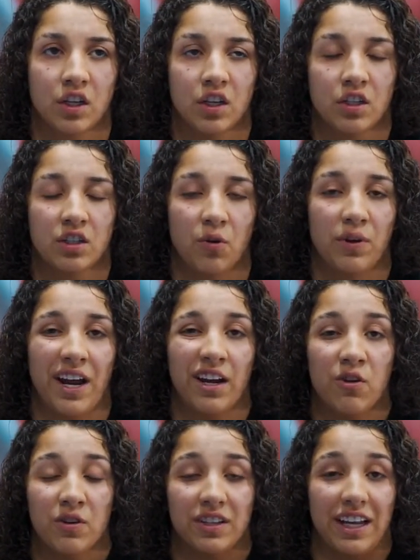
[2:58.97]
So when I
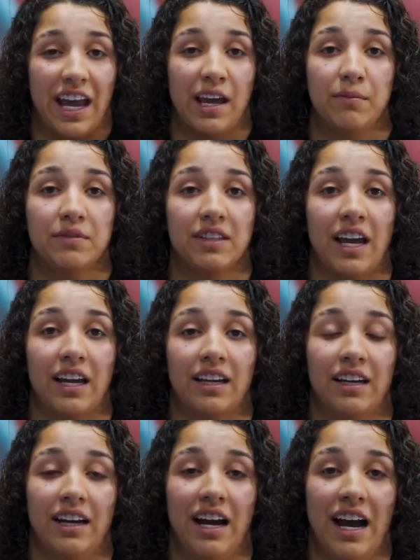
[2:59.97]
go to games, like
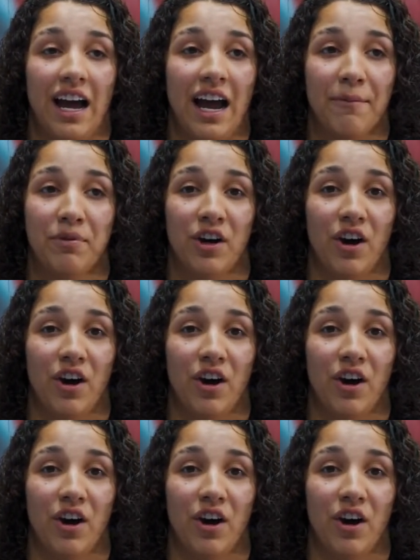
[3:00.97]
I put